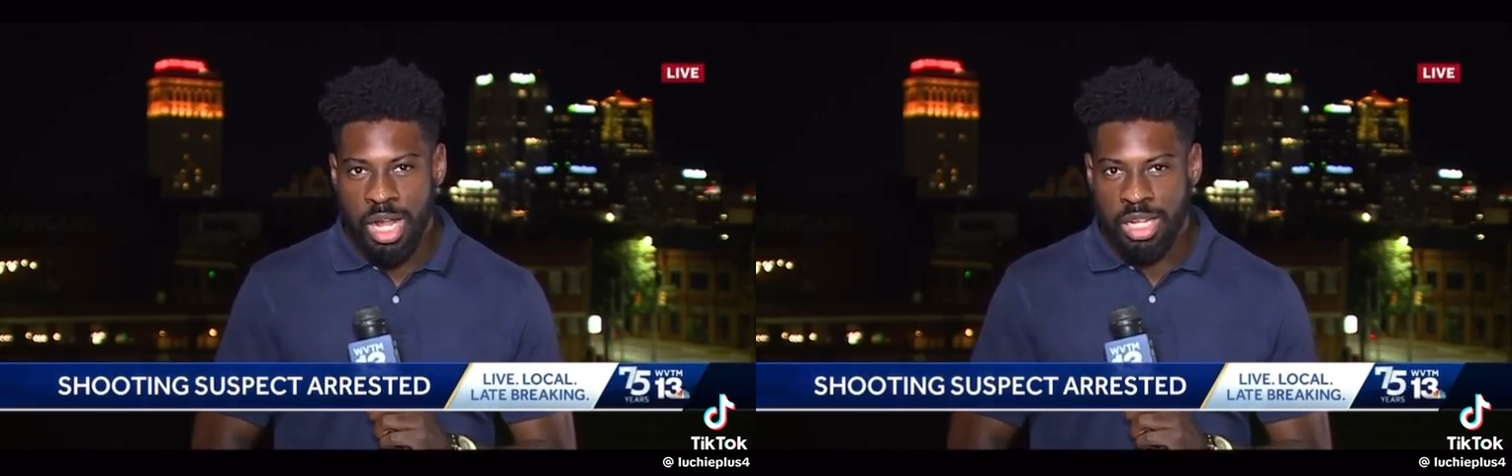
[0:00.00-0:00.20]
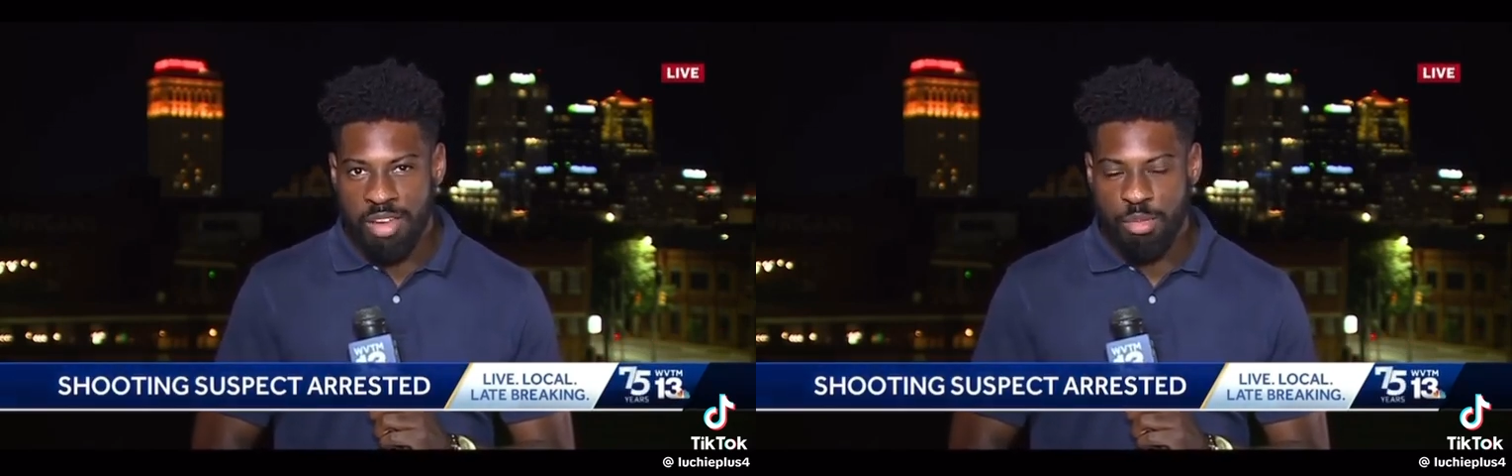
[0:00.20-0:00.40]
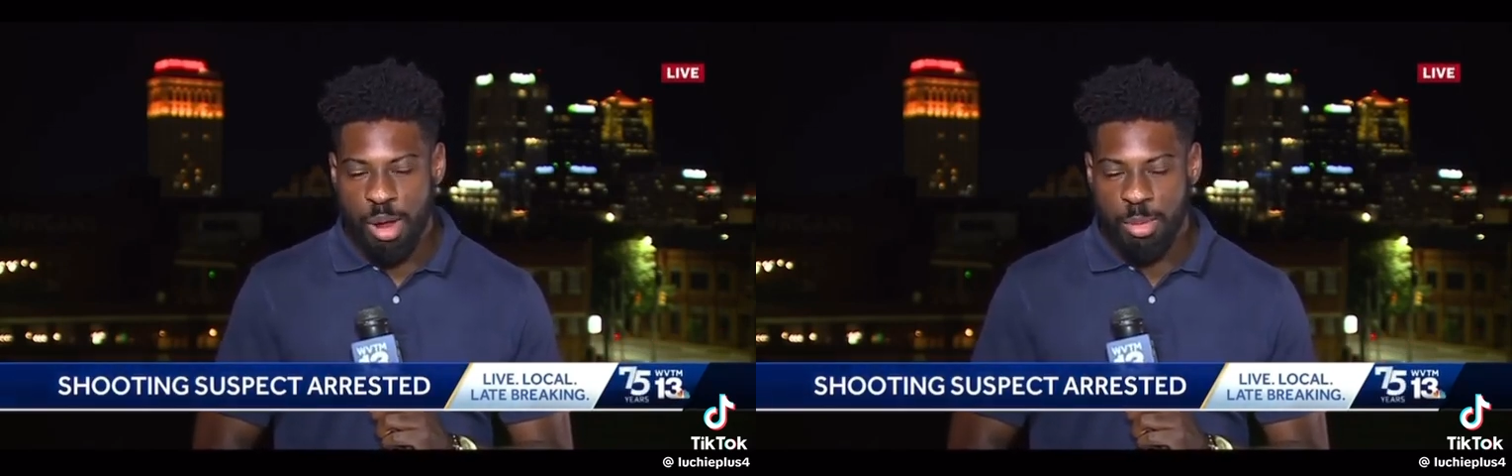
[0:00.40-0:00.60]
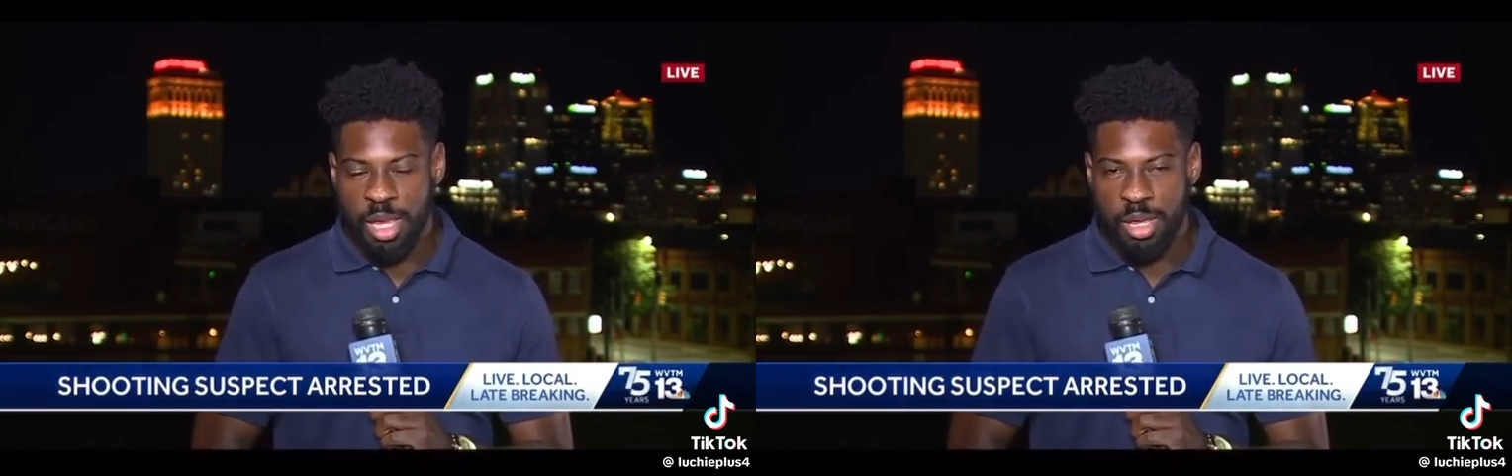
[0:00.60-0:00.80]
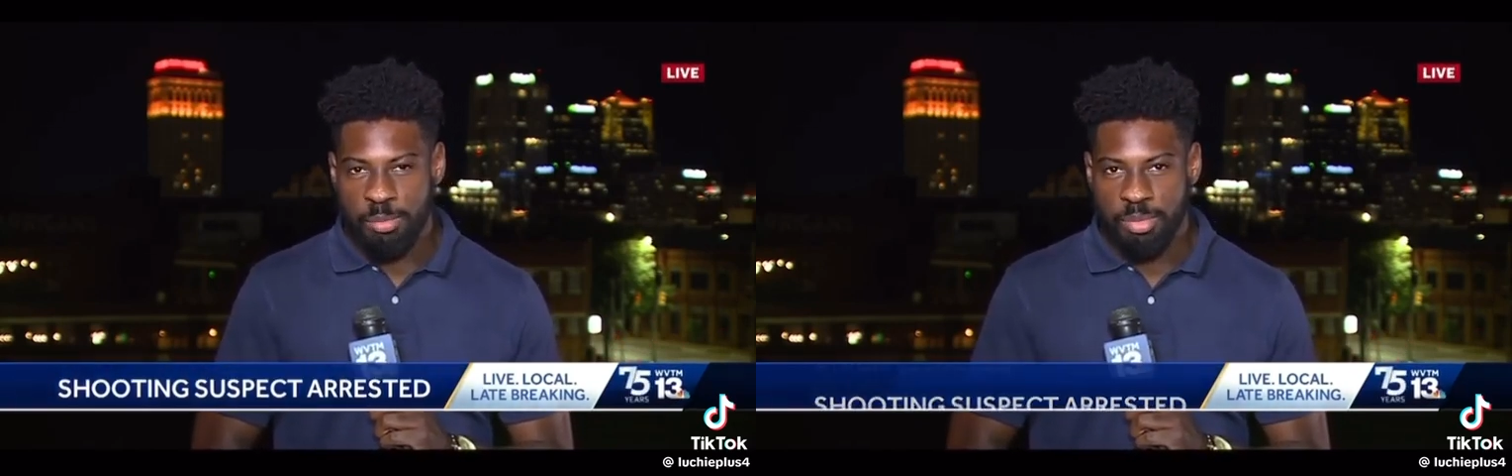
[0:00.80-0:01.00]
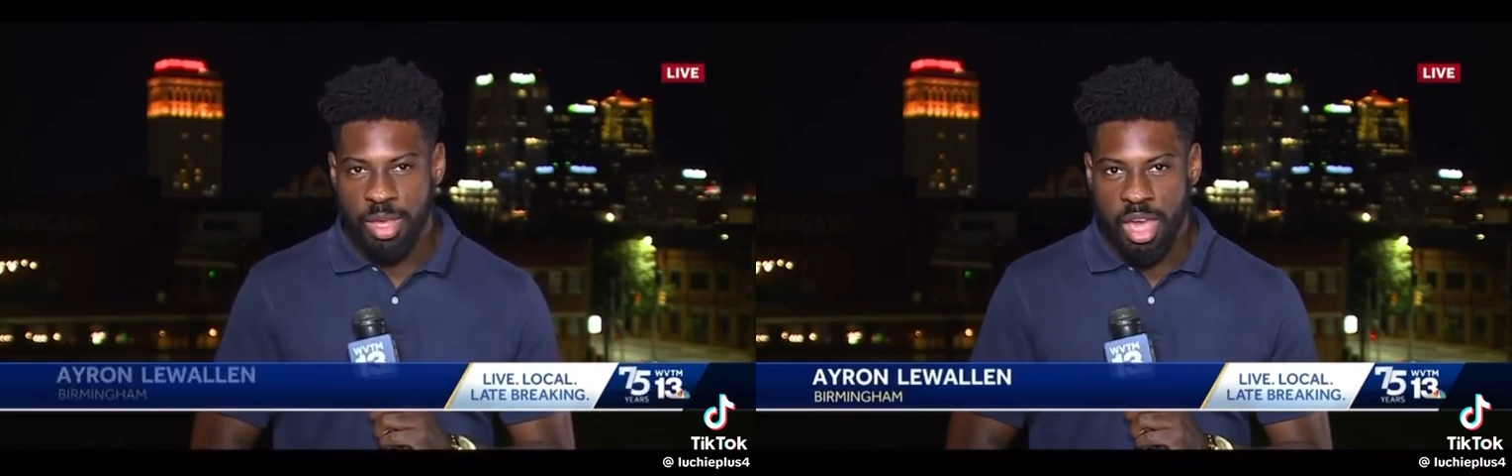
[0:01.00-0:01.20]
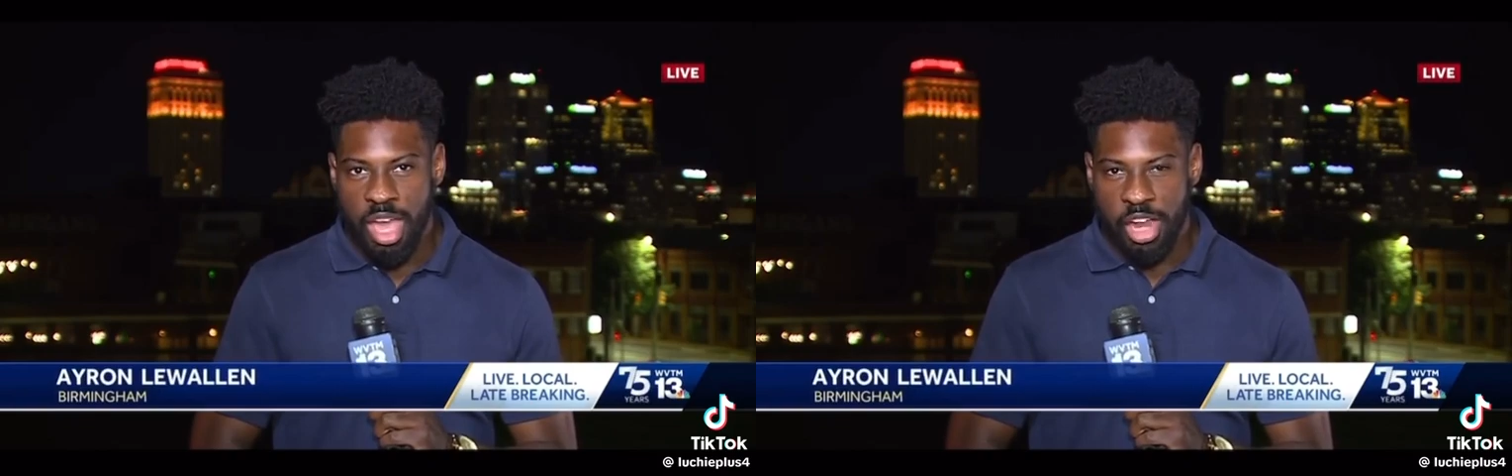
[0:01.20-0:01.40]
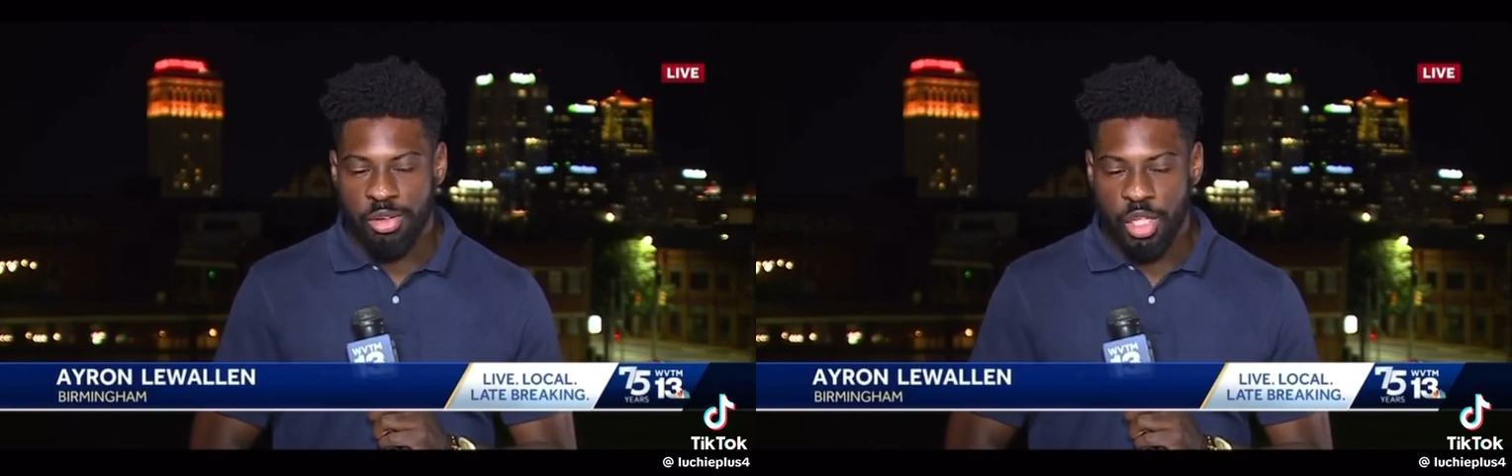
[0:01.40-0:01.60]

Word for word: Live in Birmingham, Aaron